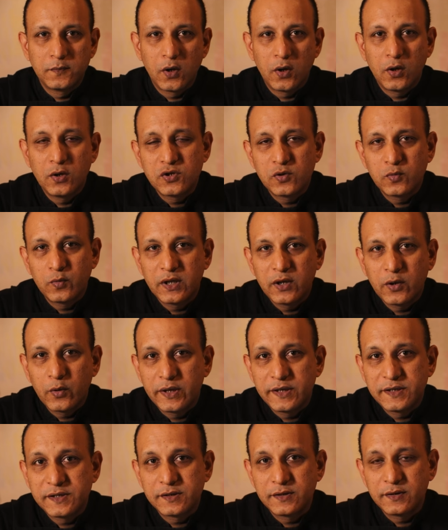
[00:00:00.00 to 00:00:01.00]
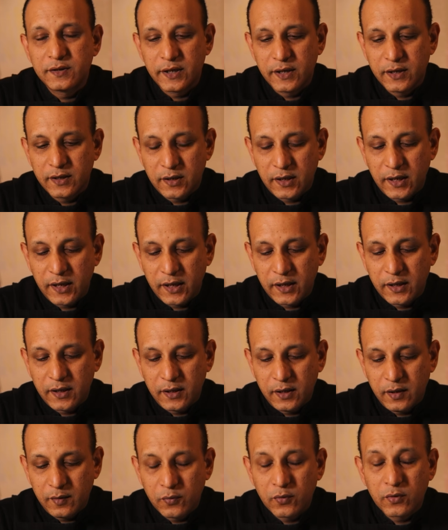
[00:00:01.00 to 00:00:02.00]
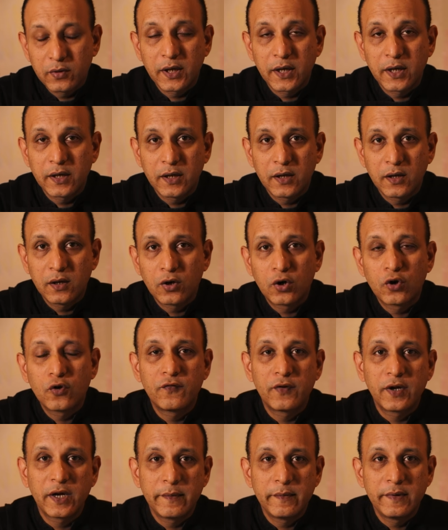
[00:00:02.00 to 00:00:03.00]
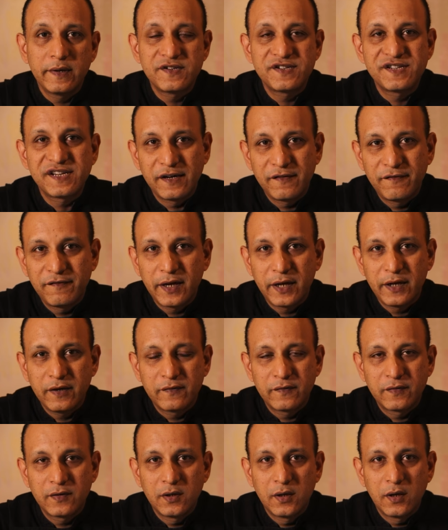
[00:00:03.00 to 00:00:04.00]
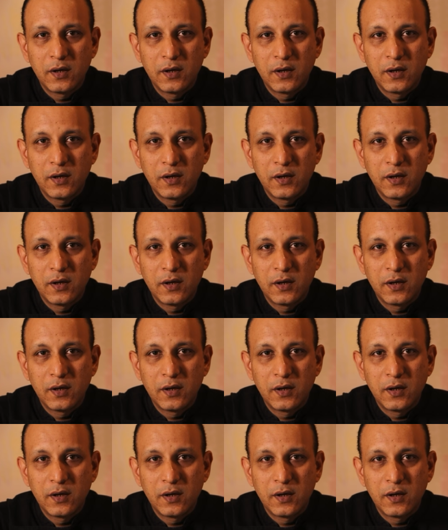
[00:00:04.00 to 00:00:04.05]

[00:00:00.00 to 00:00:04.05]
Also, one question that I keep on getting a lot of time is shelf life.